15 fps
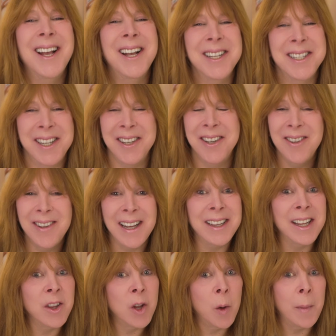So you like
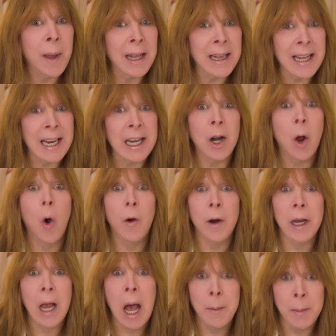the Nomad Lane
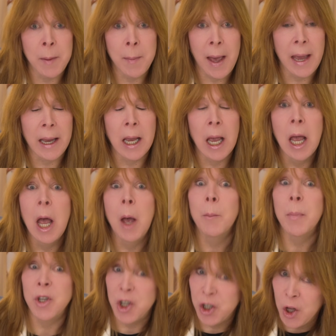Origami bag,
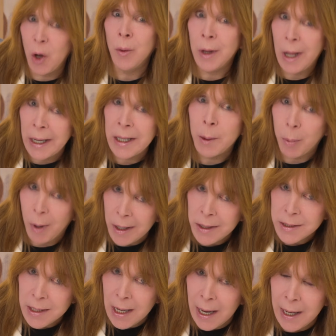but you don't like the price
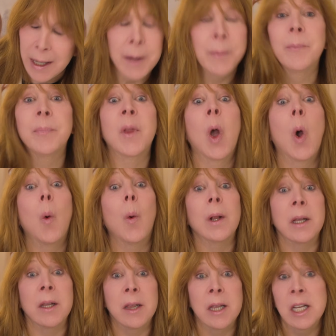tag. Well,
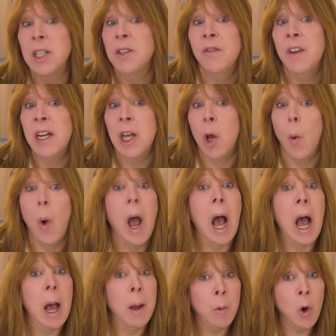in this video,
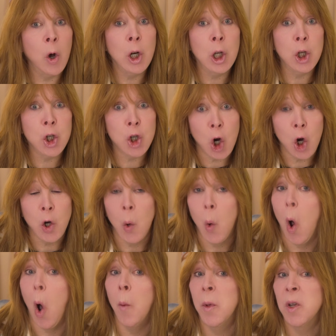I'm going to show you
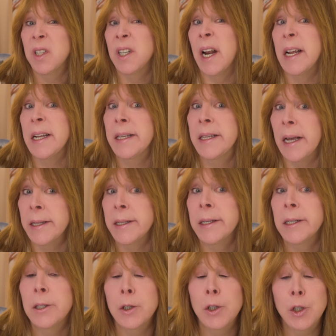almost an
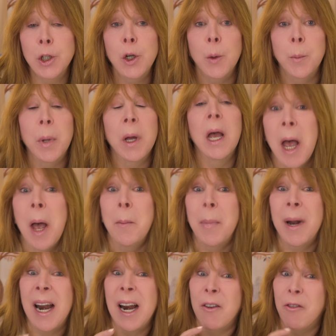identical dupe, but
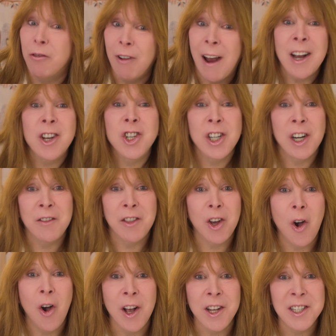at a fraction of the
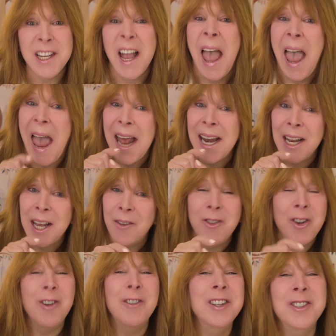cost. And if
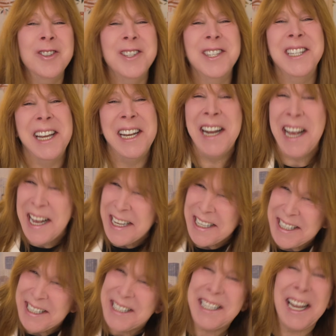you're interested,
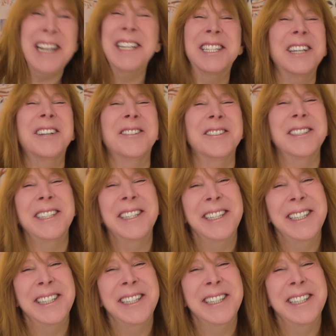stay tuned.